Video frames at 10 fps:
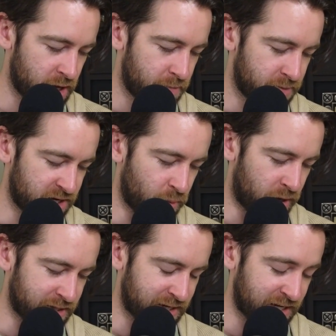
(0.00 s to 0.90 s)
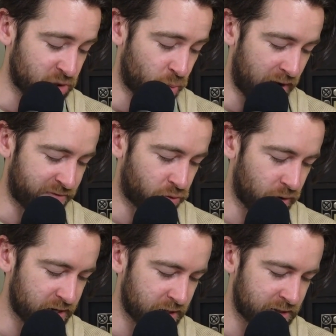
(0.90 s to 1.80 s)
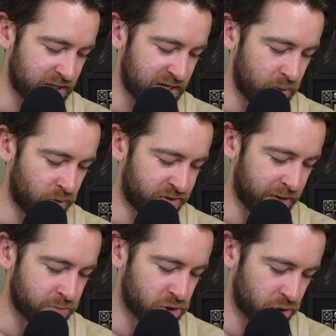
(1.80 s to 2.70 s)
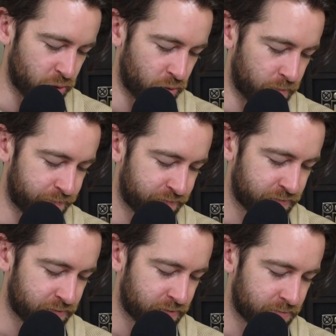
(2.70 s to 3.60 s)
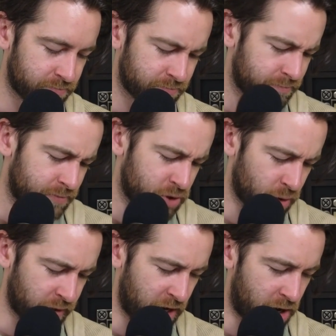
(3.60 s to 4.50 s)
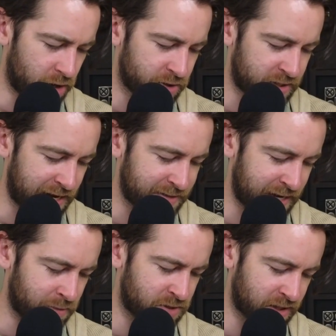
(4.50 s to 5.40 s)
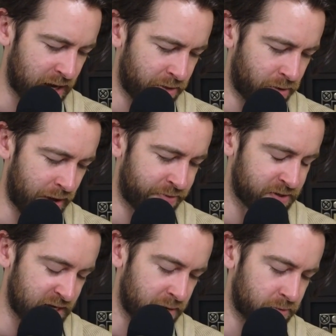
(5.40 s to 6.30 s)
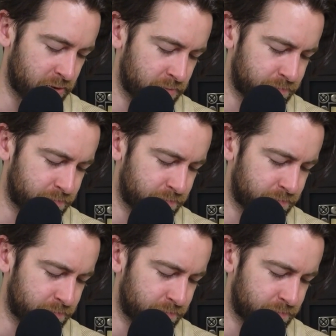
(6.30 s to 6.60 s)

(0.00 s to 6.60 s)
but he wanted his wife Greta to eat with them too. So they all sat down together at the table.